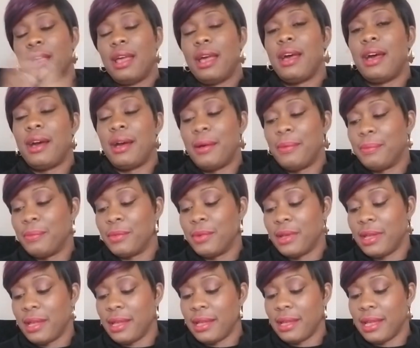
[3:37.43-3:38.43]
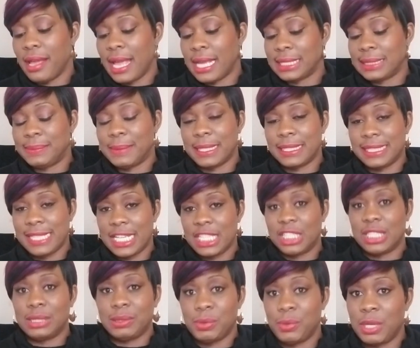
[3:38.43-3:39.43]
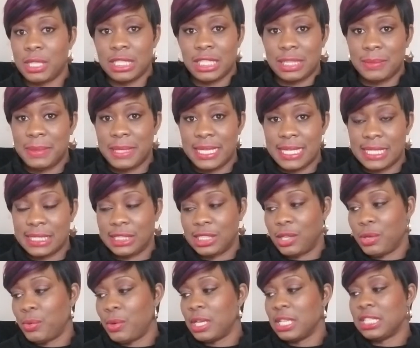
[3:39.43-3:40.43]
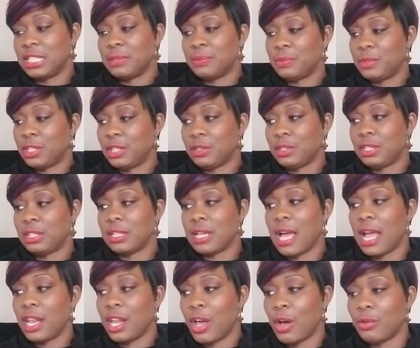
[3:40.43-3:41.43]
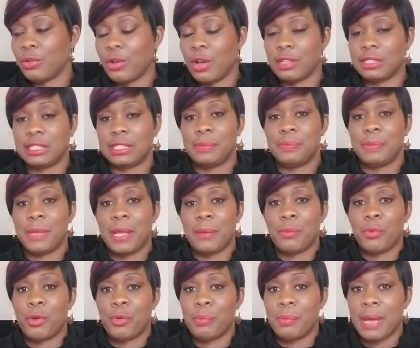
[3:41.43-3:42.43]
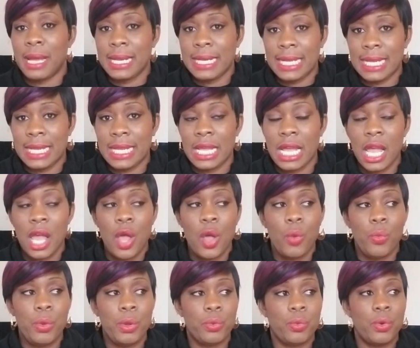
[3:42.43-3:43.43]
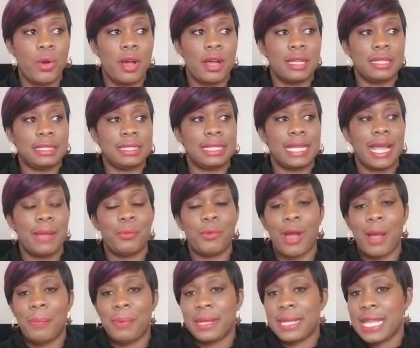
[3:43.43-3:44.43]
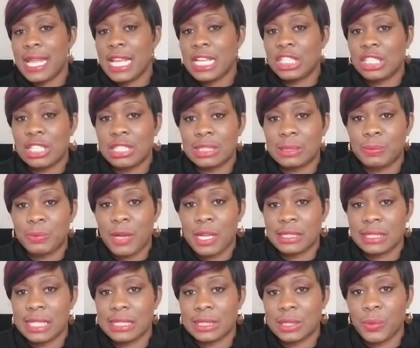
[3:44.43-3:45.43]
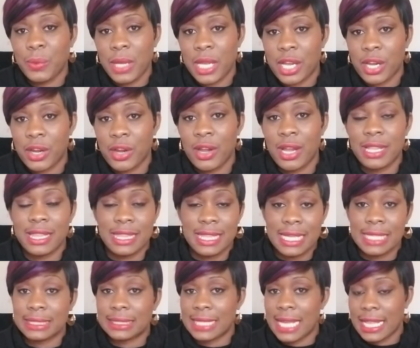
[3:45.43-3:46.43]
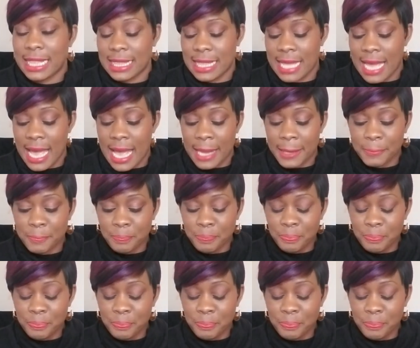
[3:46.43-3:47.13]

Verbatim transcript: um, expectations. We want it to be easier. We want it to, to, to allow us to make more money. We want to get more applications processed quicker and things like that